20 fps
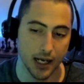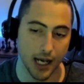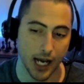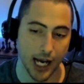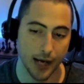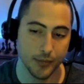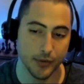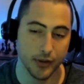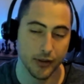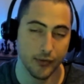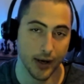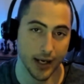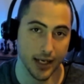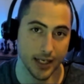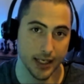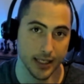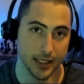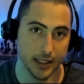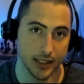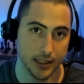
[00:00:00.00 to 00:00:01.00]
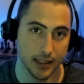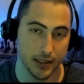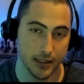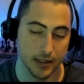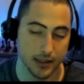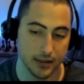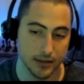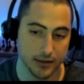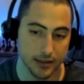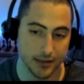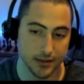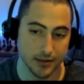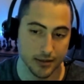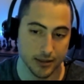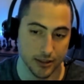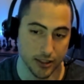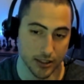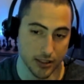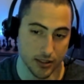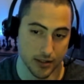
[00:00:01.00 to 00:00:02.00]
I'm threatening to,
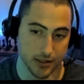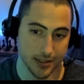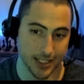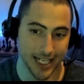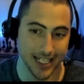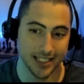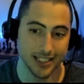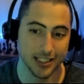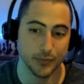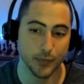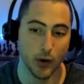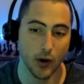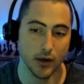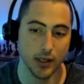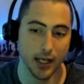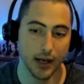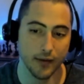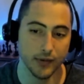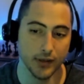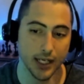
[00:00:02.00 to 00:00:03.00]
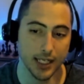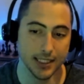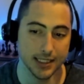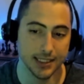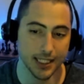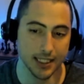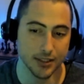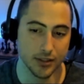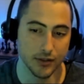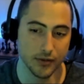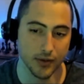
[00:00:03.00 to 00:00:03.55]
to just take this pawn and have a nice center,